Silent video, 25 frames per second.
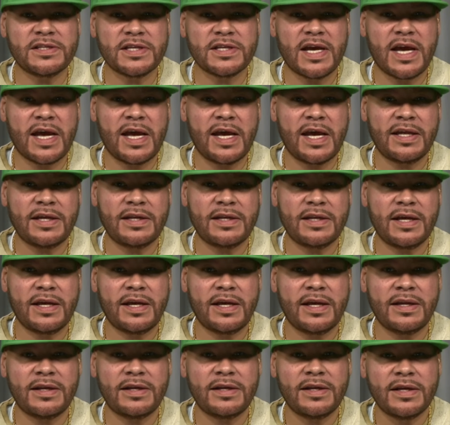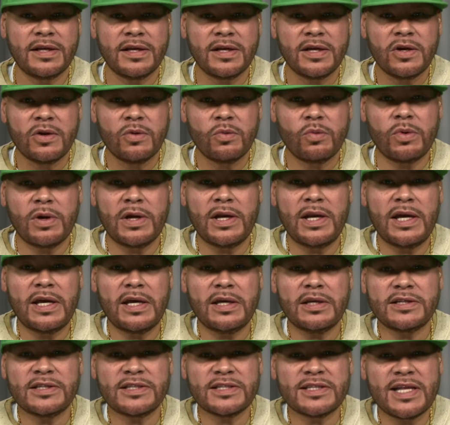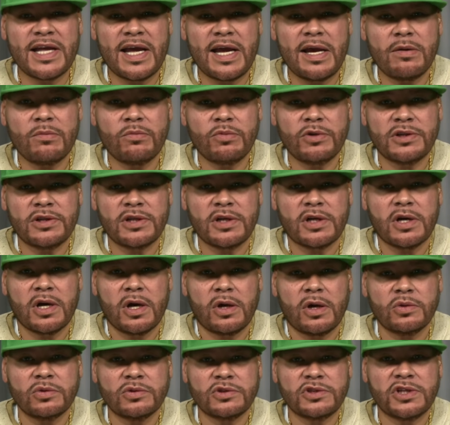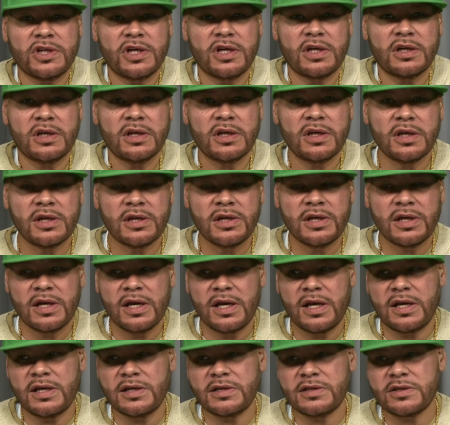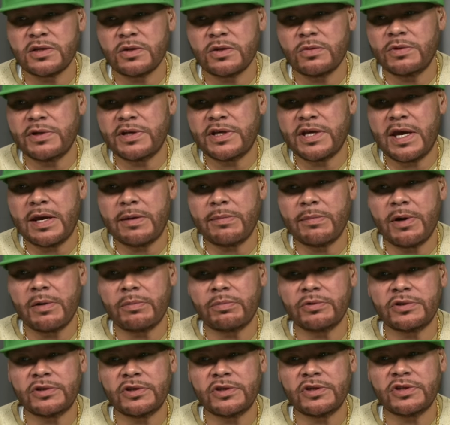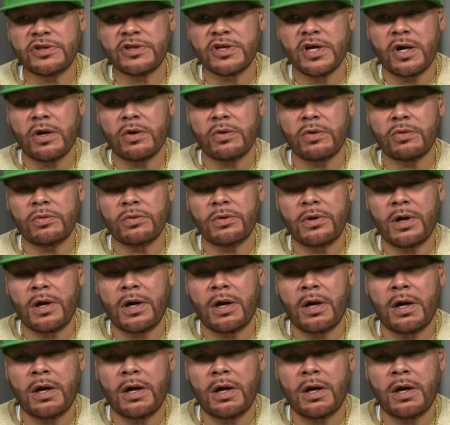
Cent and where they stand with the culture. And so we came up with the show.